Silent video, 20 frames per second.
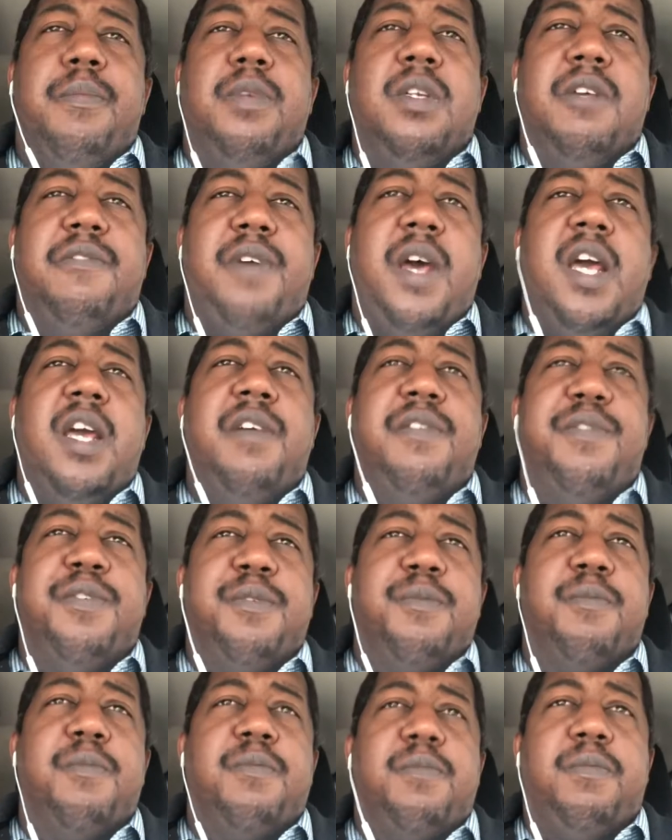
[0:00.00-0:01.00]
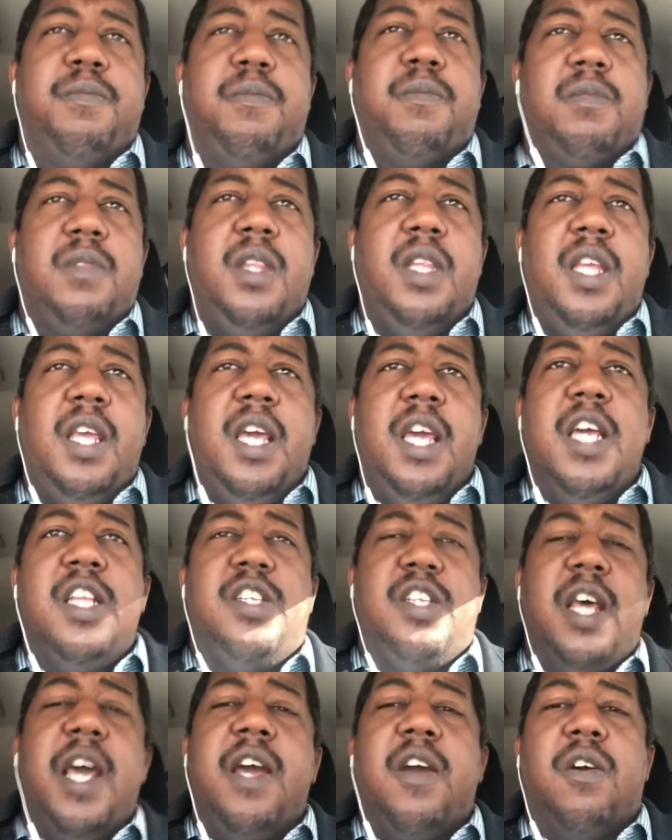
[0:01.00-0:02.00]
in the faith, it's
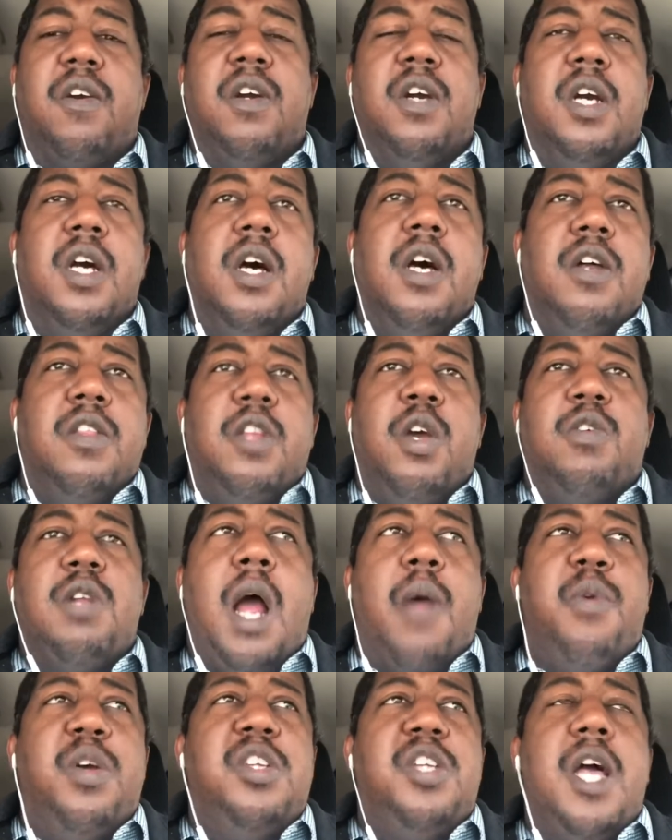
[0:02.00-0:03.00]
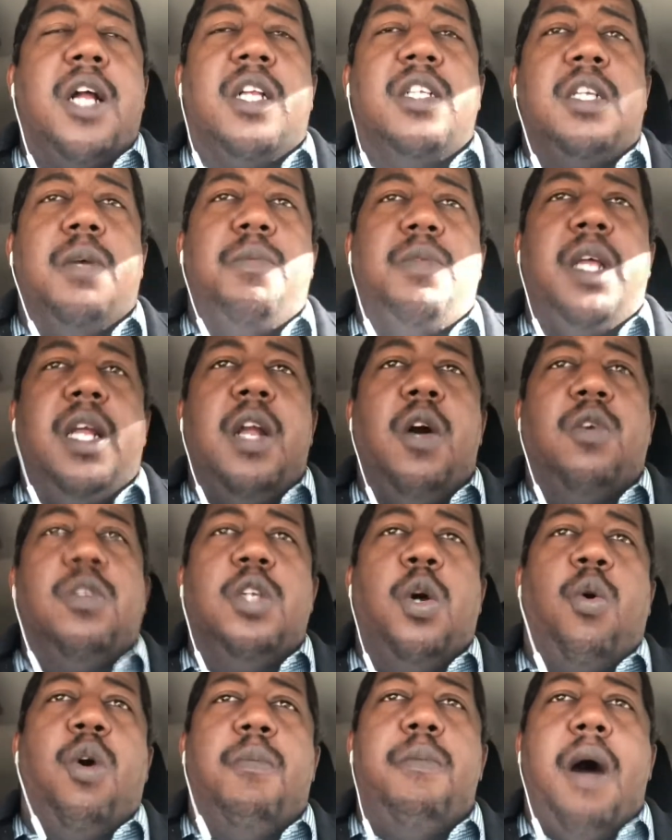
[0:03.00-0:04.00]
there. They're not rejecting something they don't
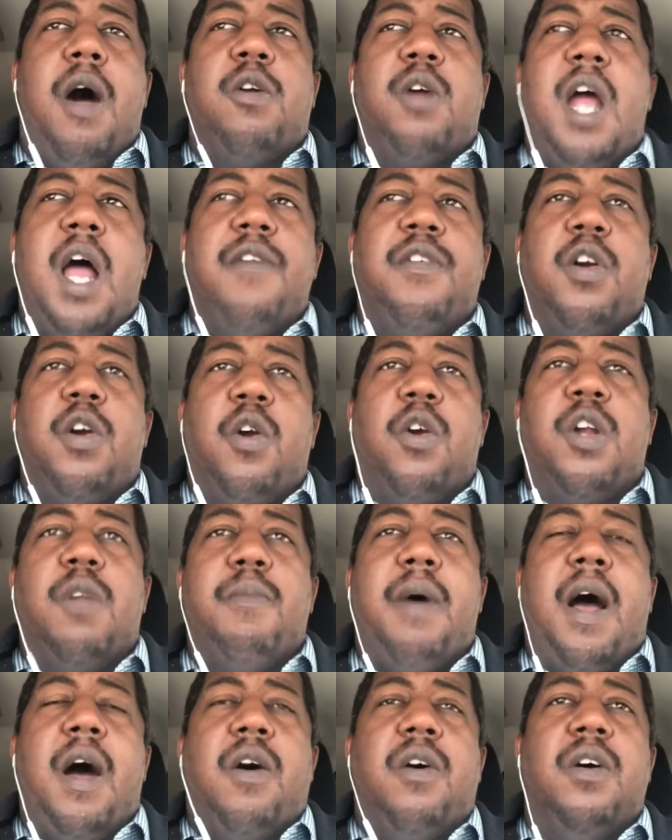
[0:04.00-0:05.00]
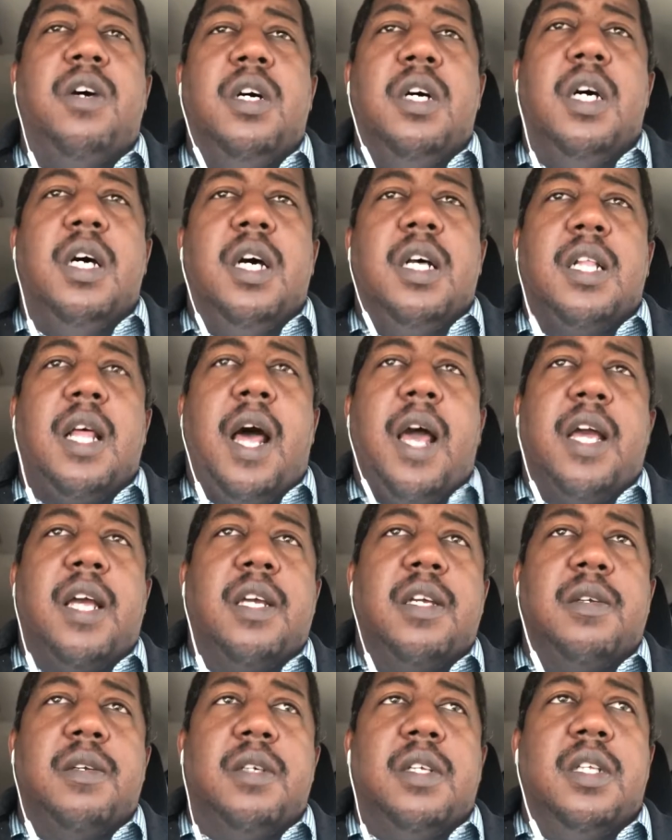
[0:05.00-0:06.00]
know about or haven't heard about. Like,
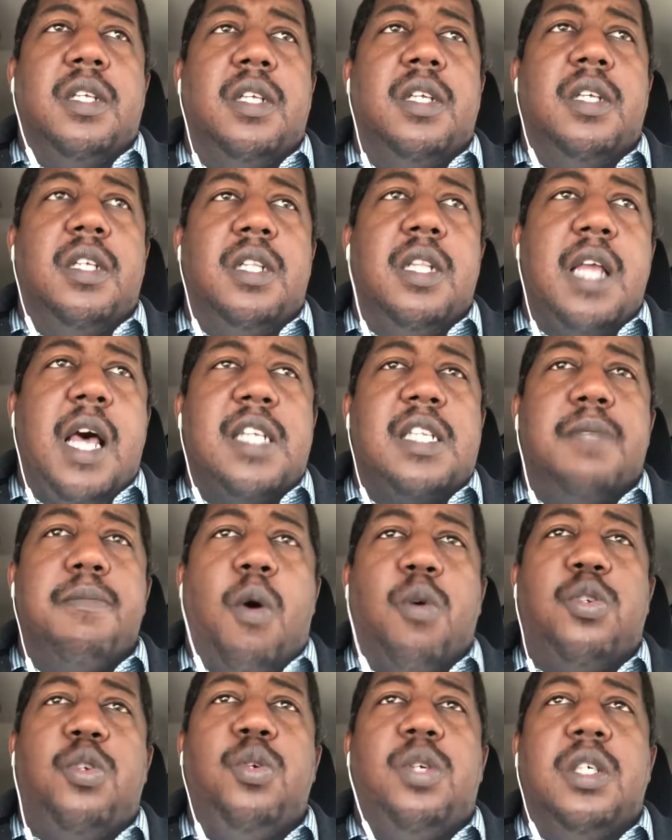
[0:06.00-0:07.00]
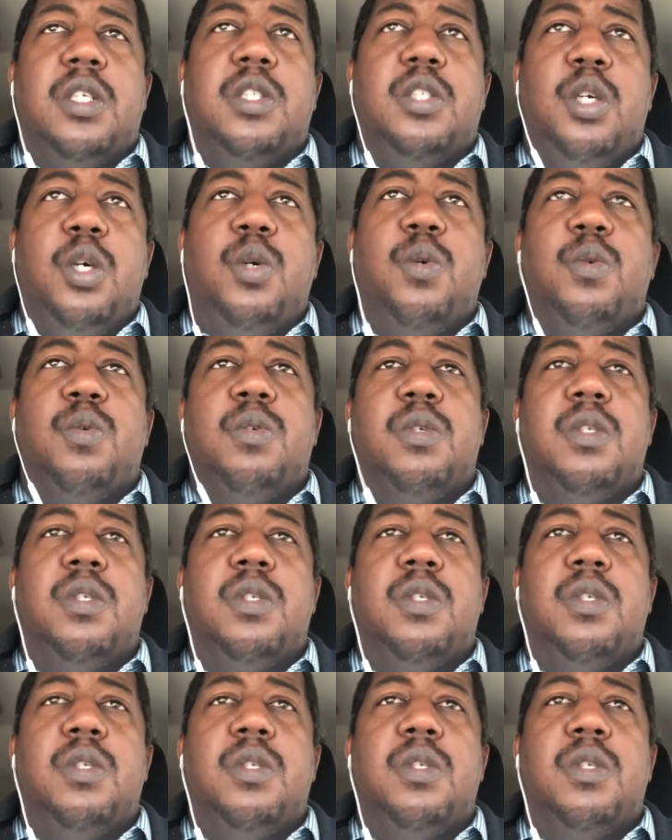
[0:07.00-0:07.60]
that's the most you can do,